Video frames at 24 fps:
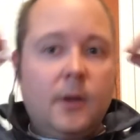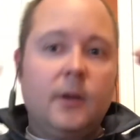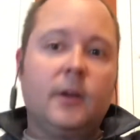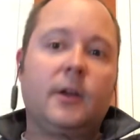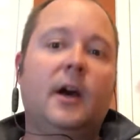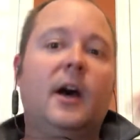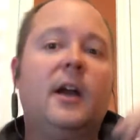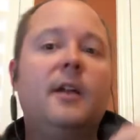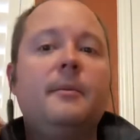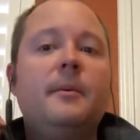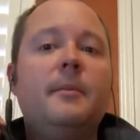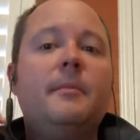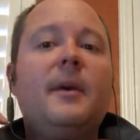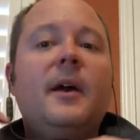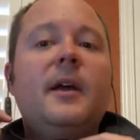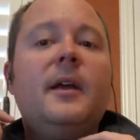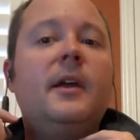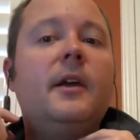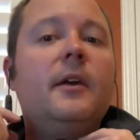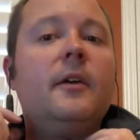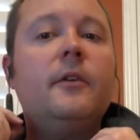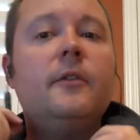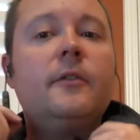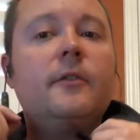Got them in my
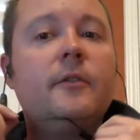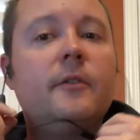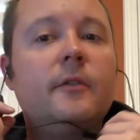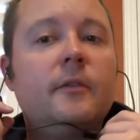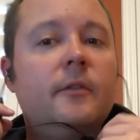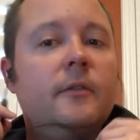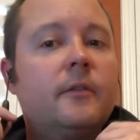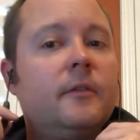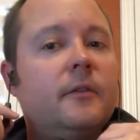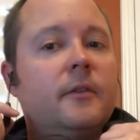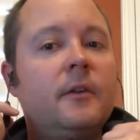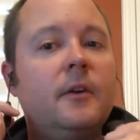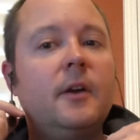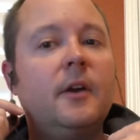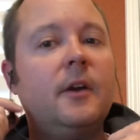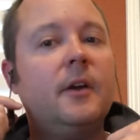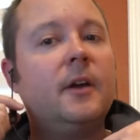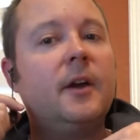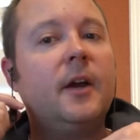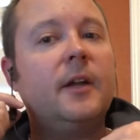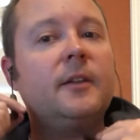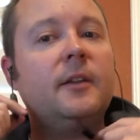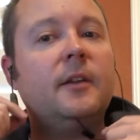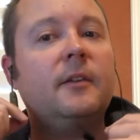ears.
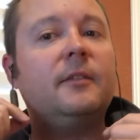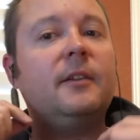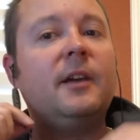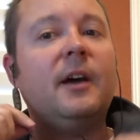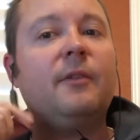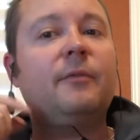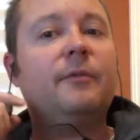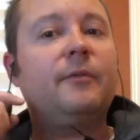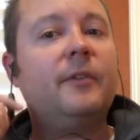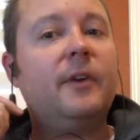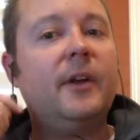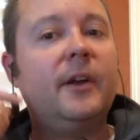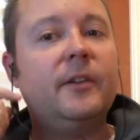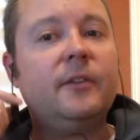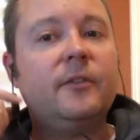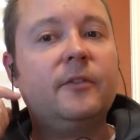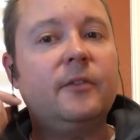Got this out front,